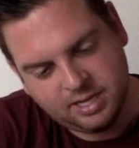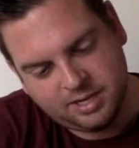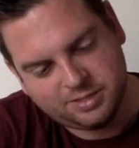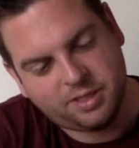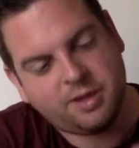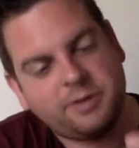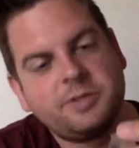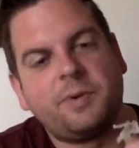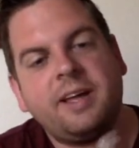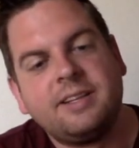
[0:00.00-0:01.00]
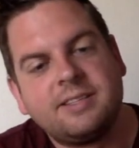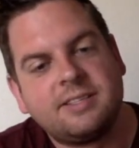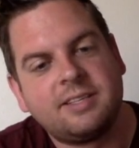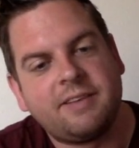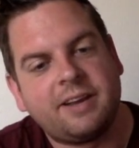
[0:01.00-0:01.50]
So those
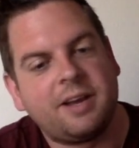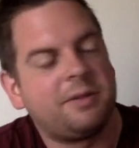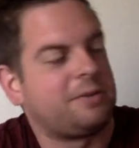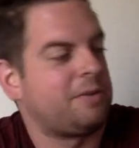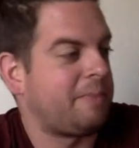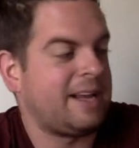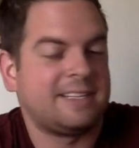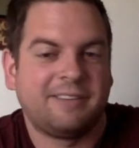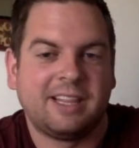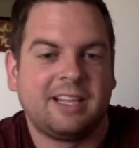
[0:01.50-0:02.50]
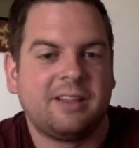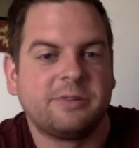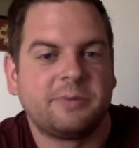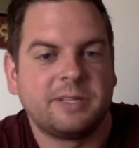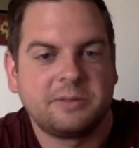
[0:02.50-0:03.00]
ones, if I go through and paint everything,
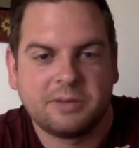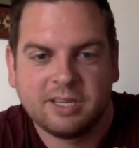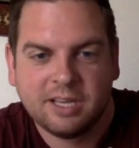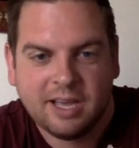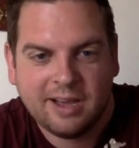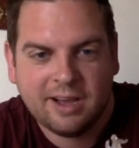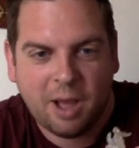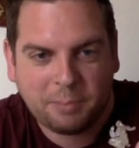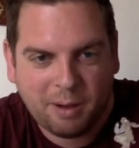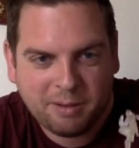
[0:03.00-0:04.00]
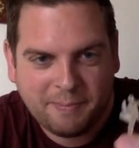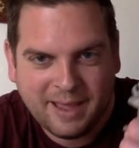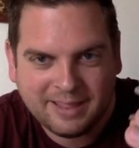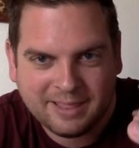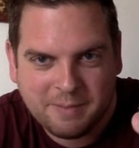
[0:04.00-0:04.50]
those ones, I'll probably
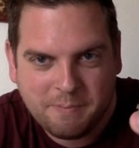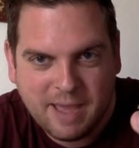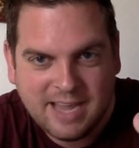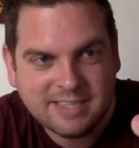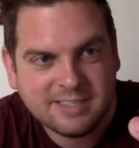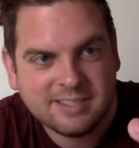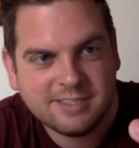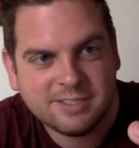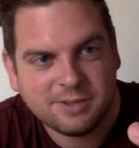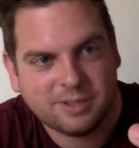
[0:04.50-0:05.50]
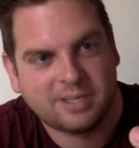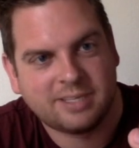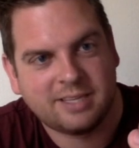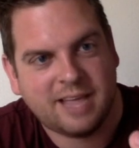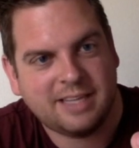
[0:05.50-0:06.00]
paint the base, so look,
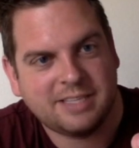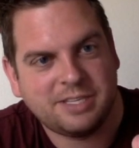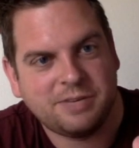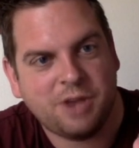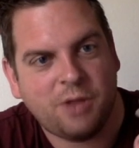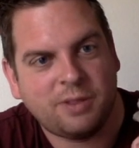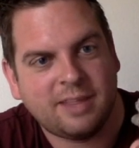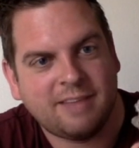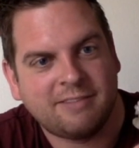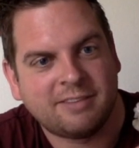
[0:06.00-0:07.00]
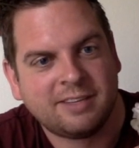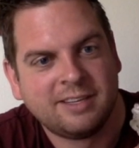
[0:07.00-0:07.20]
at least you know that they've